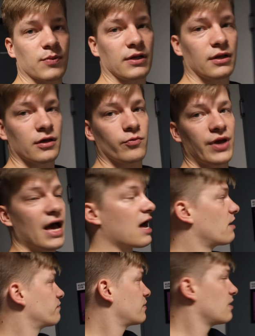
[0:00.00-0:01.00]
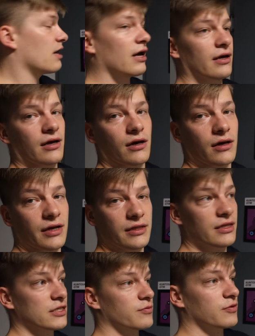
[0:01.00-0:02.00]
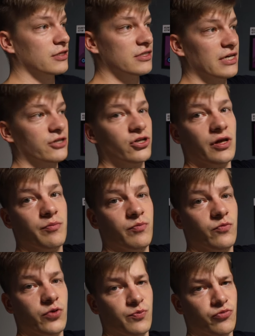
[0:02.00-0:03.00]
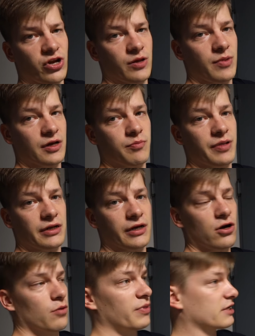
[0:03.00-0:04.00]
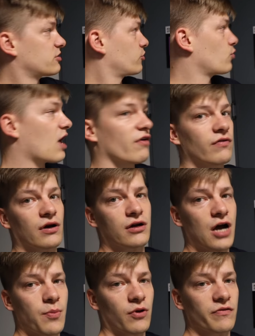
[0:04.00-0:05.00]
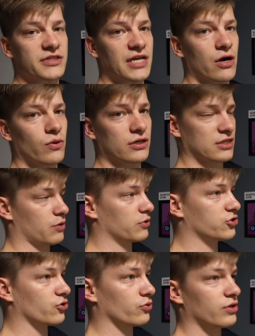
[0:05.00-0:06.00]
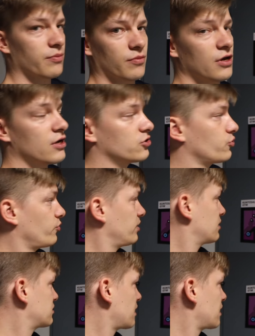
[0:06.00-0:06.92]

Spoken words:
well, we have this is actually a pretty big building complex, so you have a couple of saunas. I will show them to you in a